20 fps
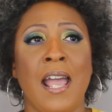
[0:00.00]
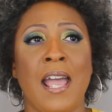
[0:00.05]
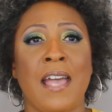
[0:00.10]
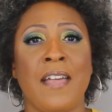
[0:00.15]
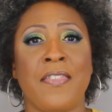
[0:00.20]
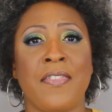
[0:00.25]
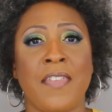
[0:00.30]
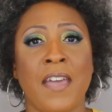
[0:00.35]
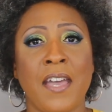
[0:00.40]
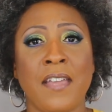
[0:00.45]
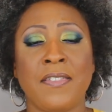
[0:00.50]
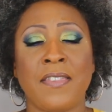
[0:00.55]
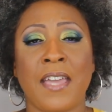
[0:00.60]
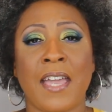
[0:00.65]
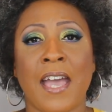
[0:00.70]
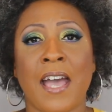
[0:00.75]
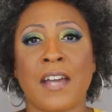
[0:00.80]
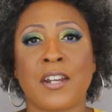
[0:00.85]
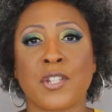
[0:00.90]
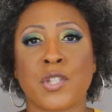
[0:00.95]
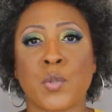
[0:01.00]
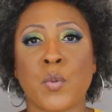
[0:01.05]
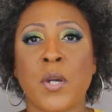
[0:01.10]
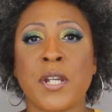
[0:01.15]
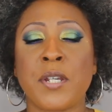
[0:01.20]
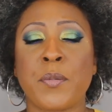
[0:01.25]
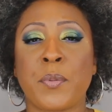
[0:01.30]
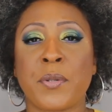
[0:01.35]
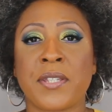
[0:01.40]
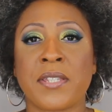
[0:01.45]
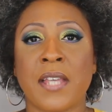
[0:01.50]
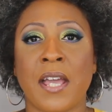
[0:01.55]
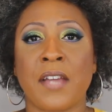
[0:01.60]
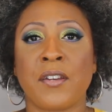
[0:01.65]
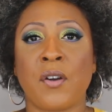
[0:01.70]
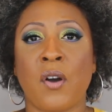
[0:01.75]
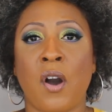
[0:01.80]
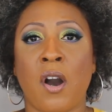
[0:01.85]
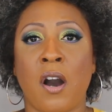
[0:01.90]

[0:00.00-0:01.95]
And then they had a twenty percent